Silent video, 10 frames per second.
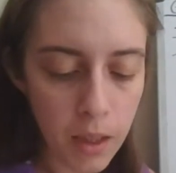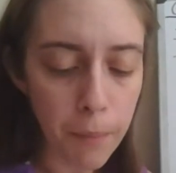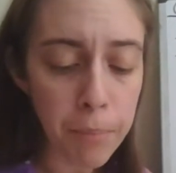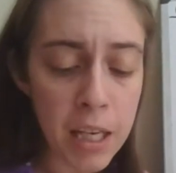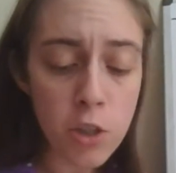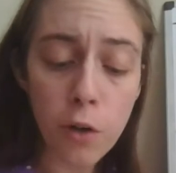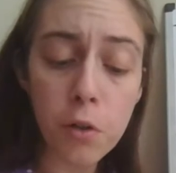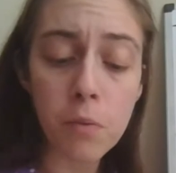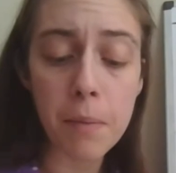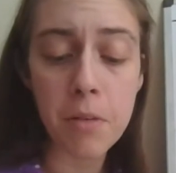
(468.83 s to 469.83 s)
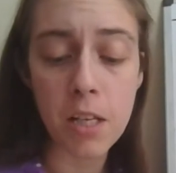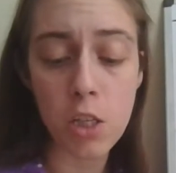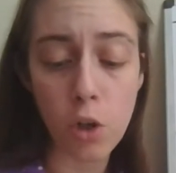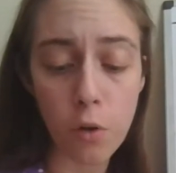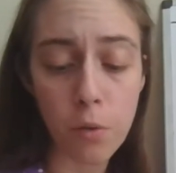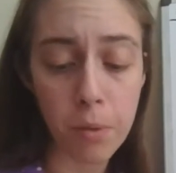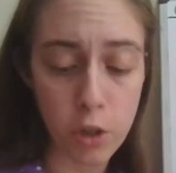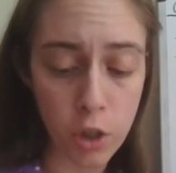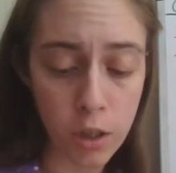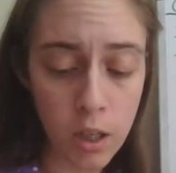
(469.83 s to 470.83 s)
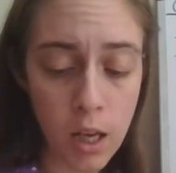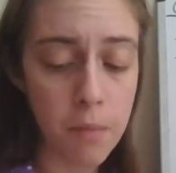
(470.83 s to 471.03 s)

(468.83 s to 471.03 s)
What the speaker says: P total represents the total pressure.